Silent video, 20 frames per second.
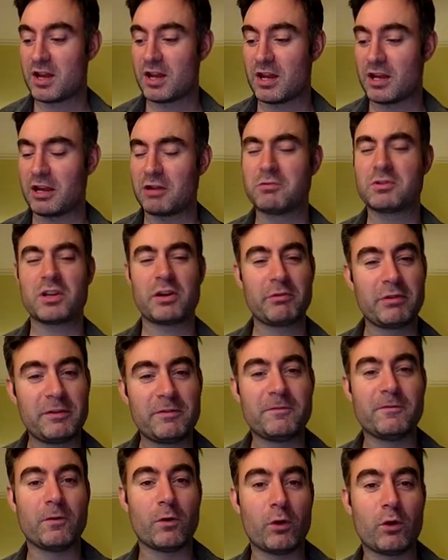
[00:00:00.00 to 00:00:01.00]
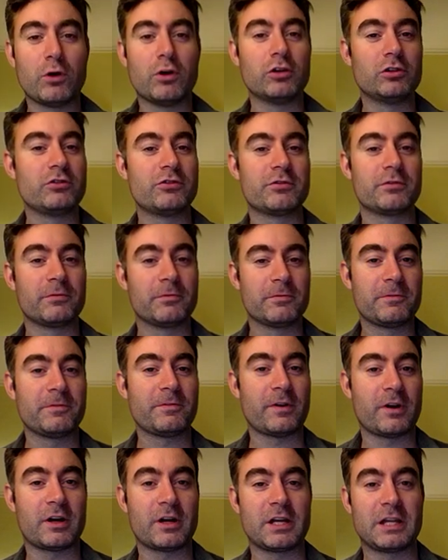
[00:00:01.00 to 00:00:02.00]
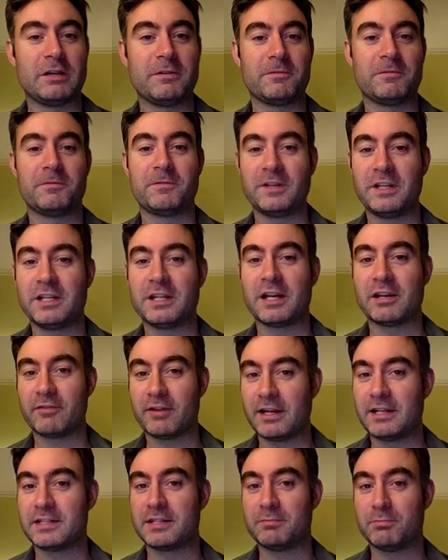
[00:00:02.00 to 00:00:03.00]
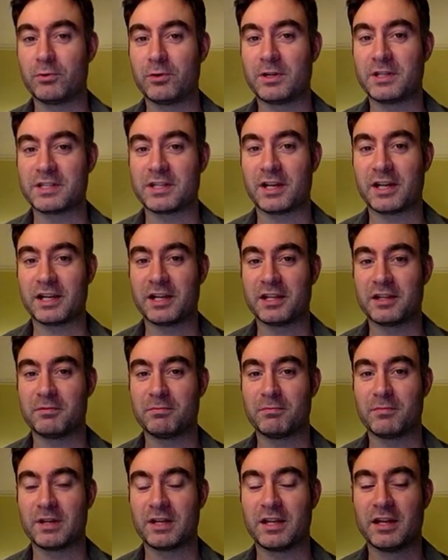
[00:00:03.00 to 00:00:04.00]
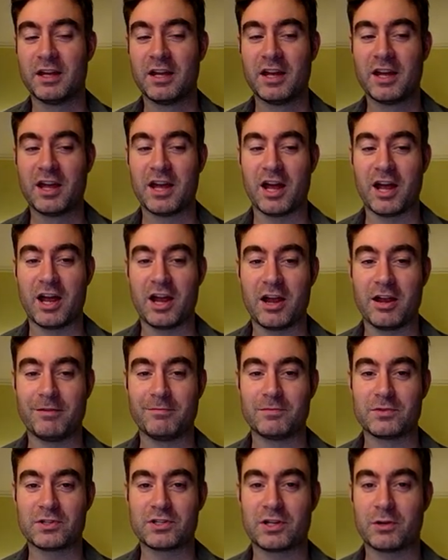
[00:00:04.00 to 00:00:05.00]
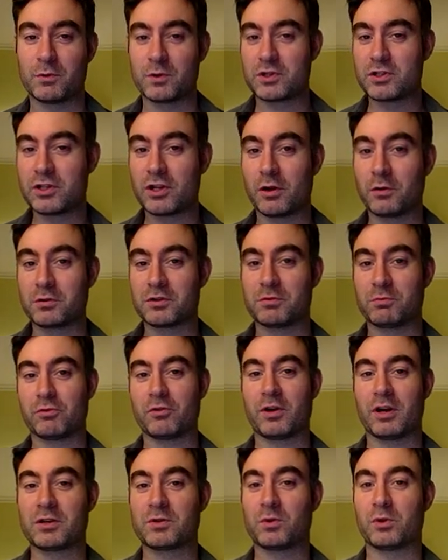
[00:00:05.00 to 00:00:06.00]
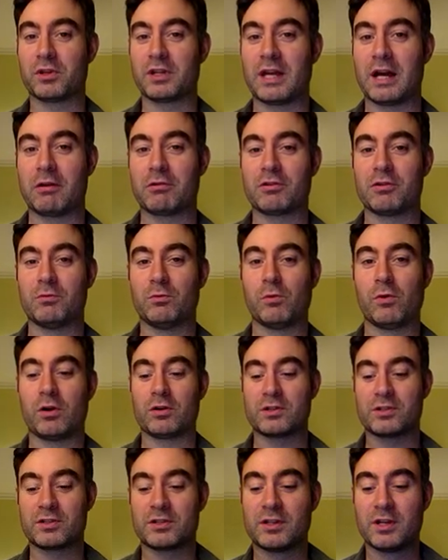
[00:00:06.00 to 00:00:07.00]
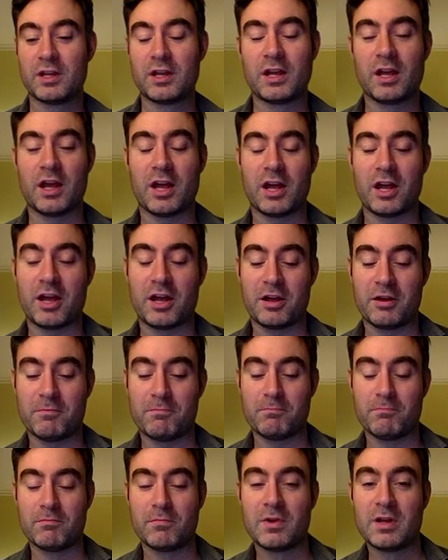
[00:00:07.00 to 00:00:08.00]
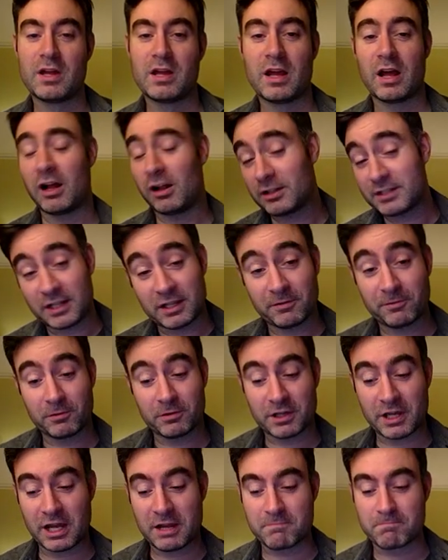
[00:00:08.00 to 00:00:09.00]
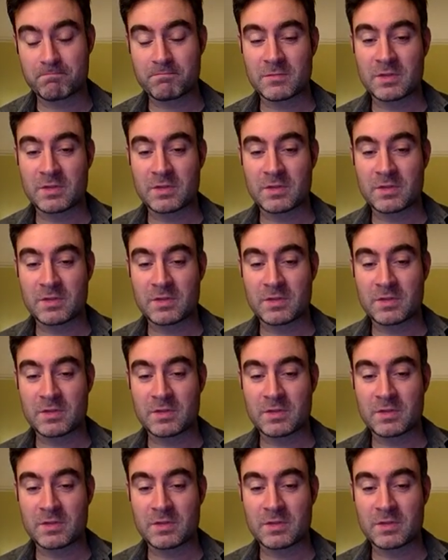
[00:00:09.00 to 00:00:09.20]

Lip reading: He was only 405 FIDE rating points higher than me, so it's no surprise what the outcome was. I'll take you through the game.